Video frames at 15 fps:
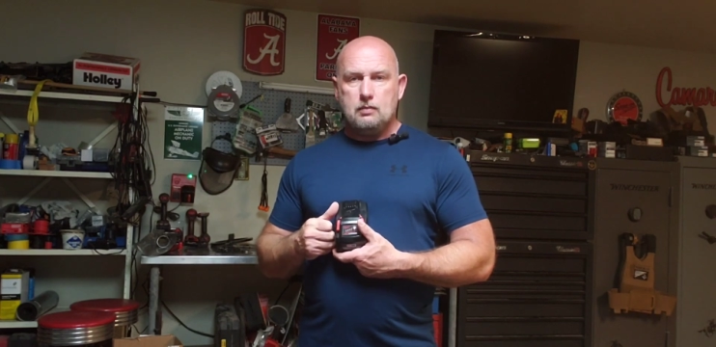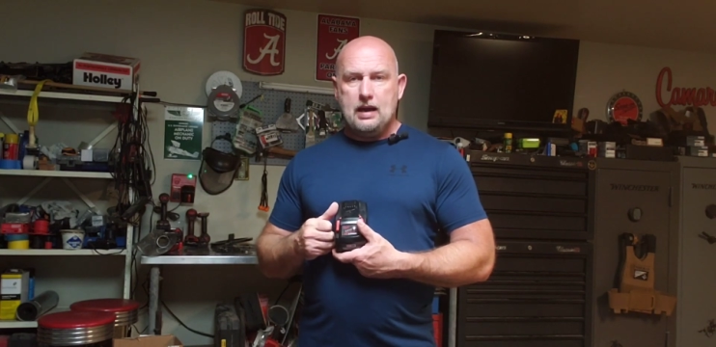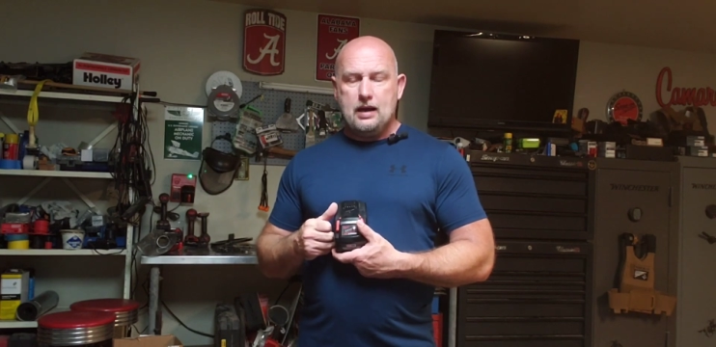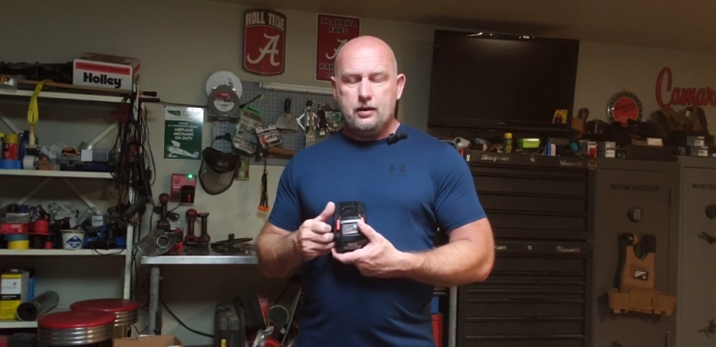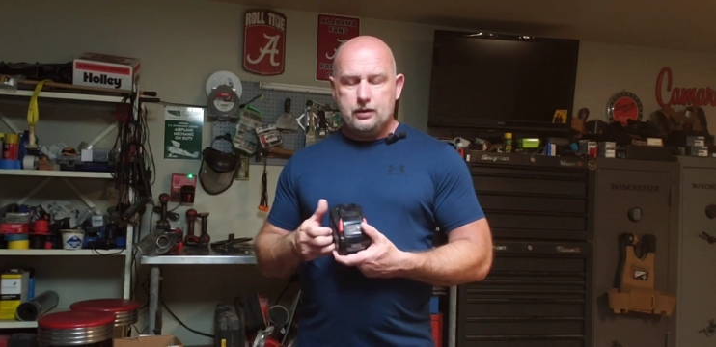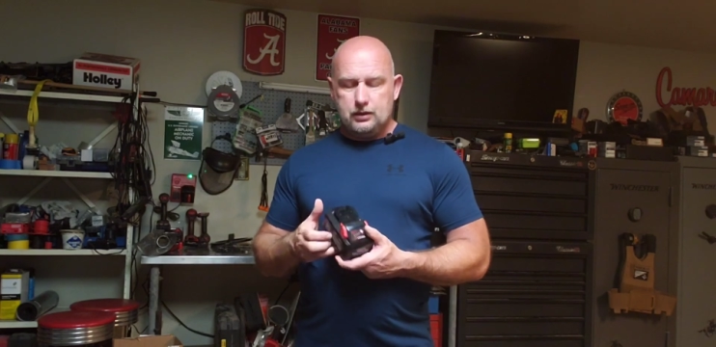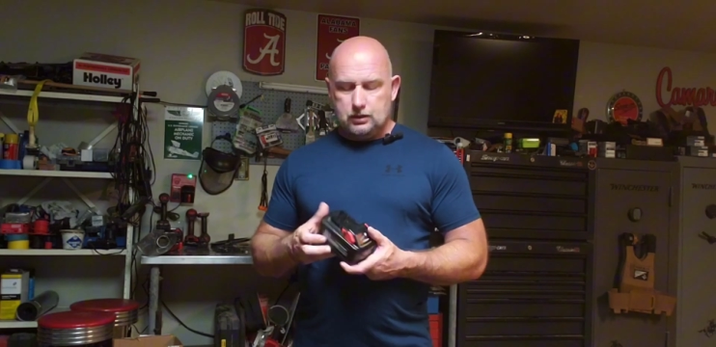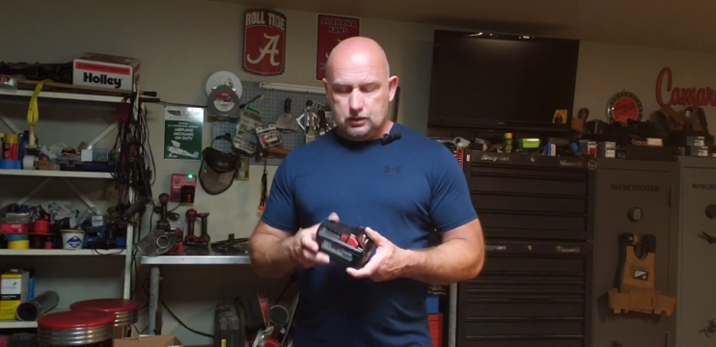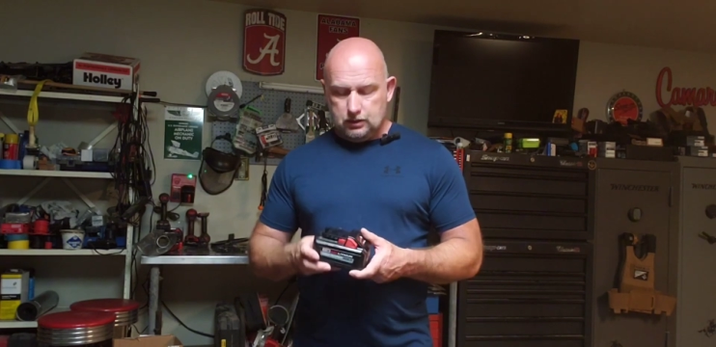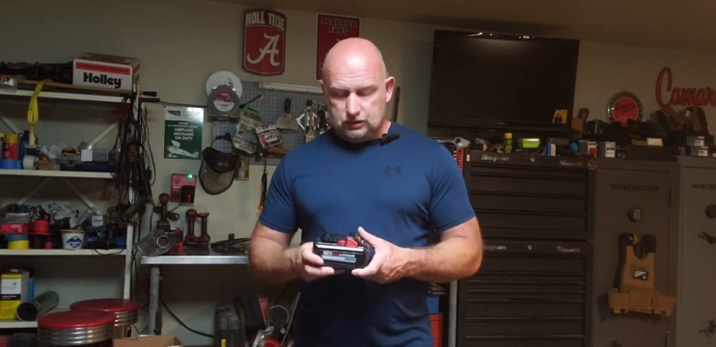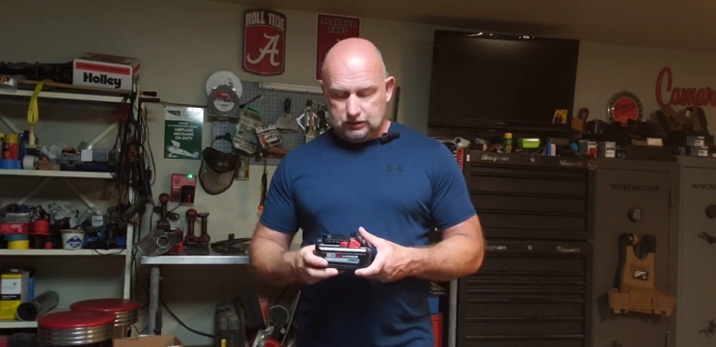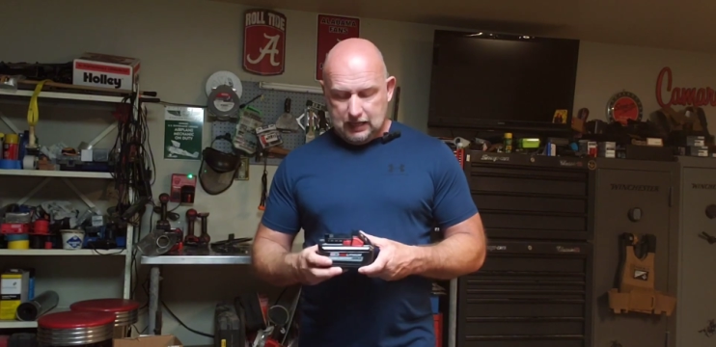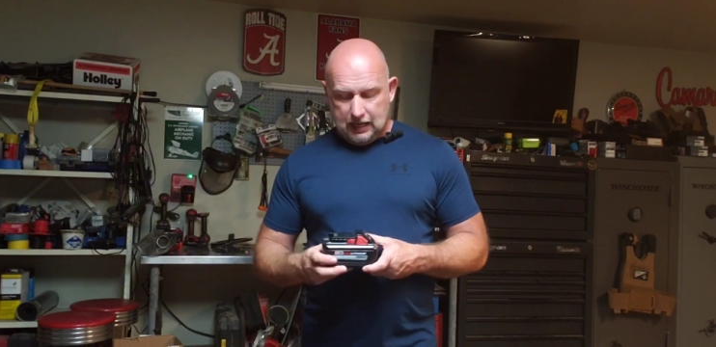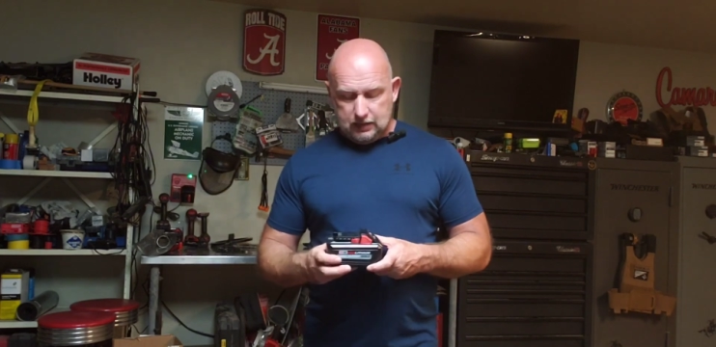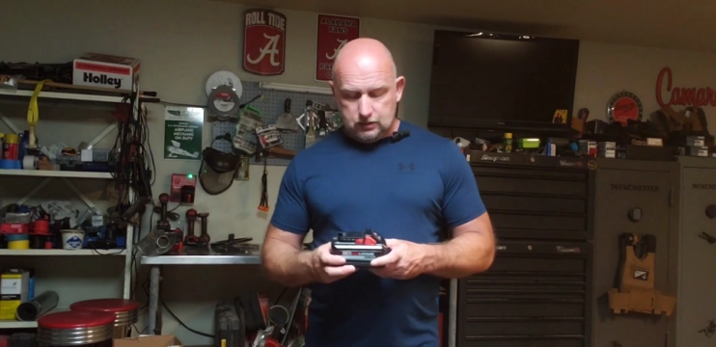battery
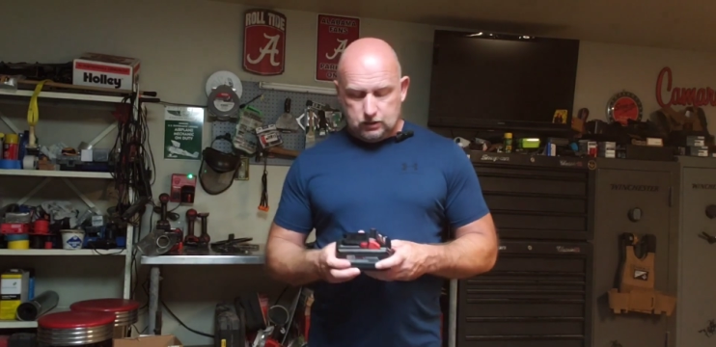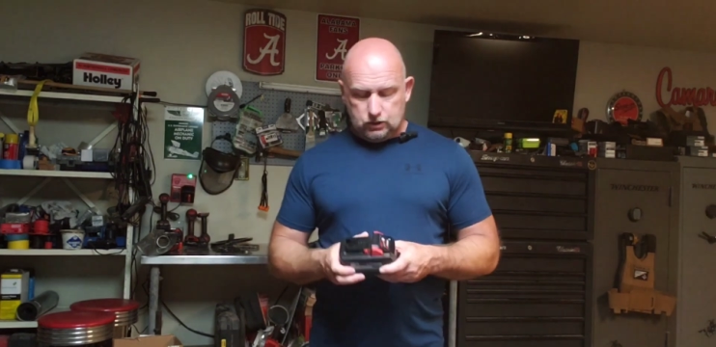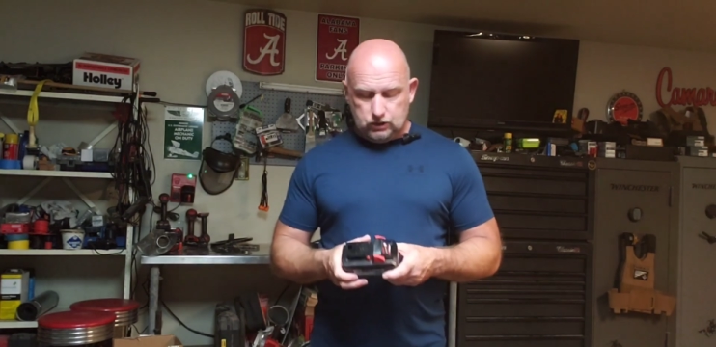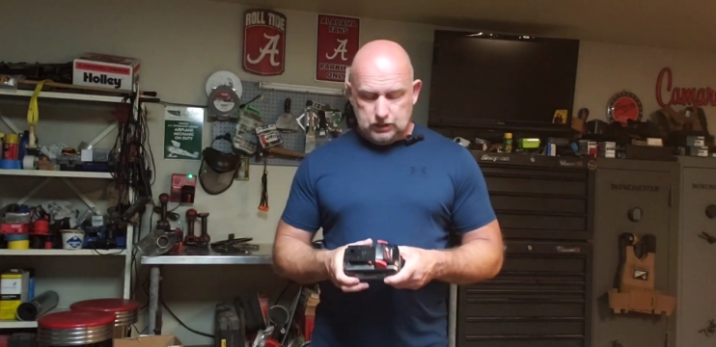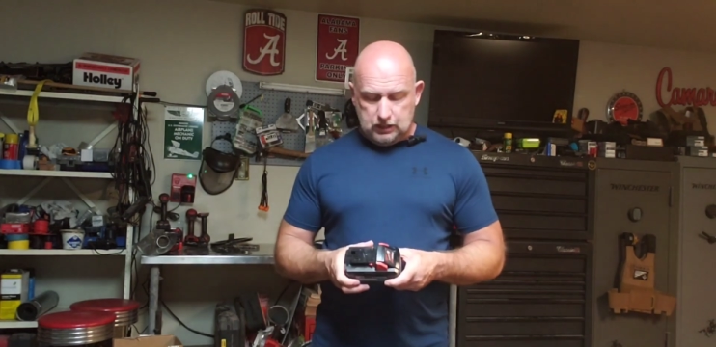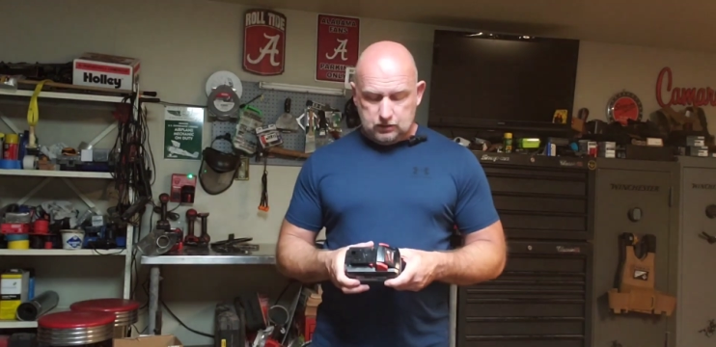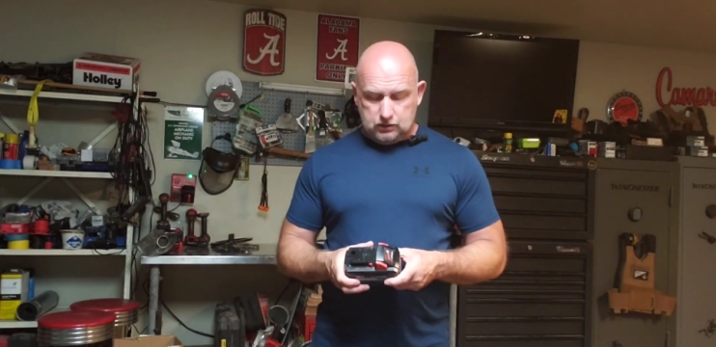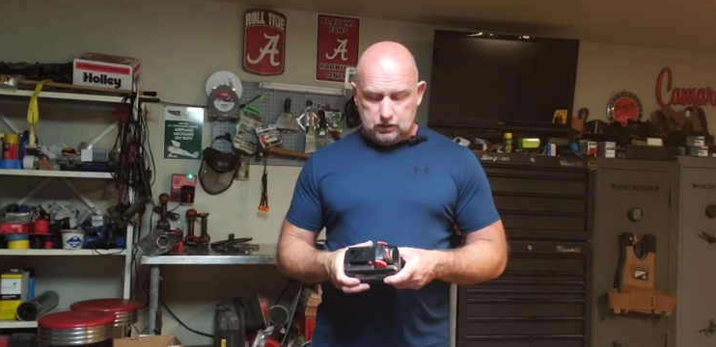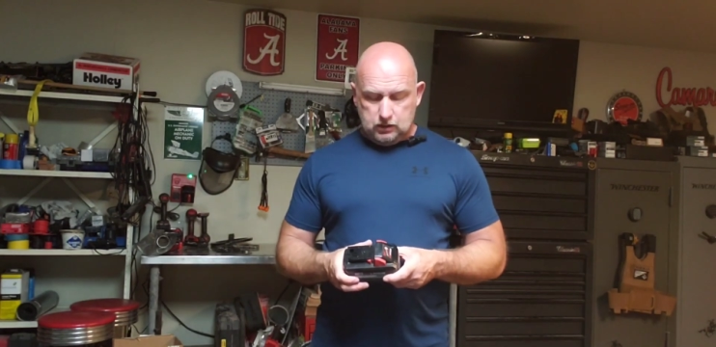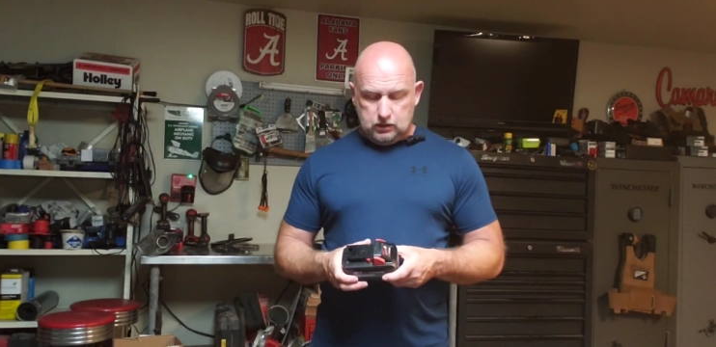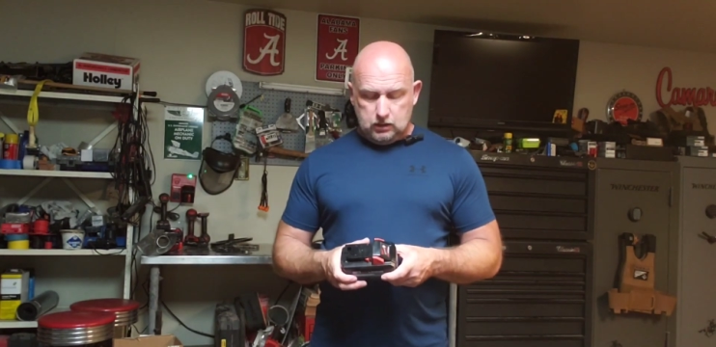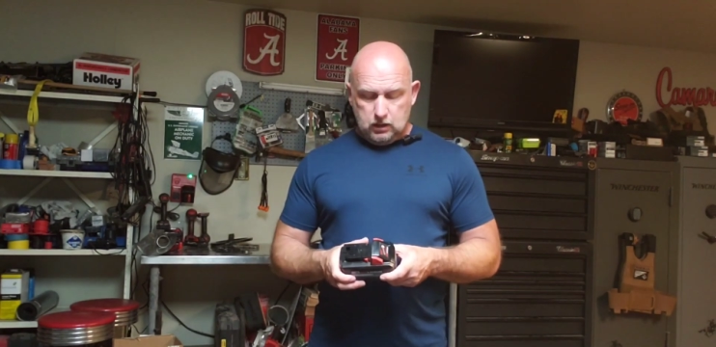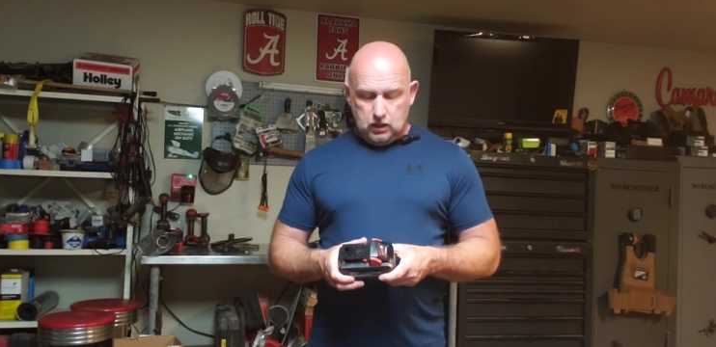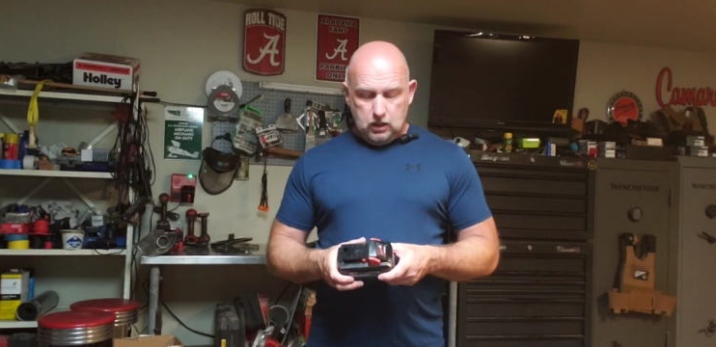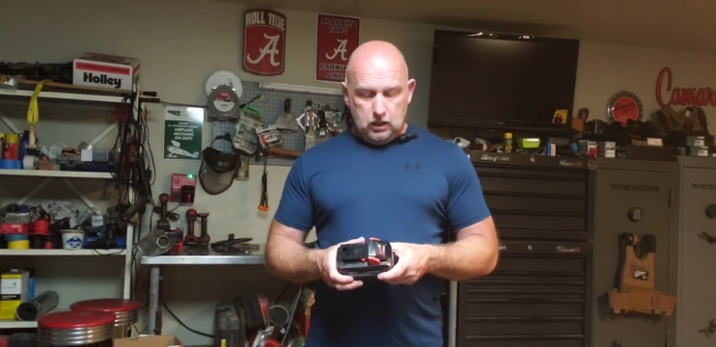status check there.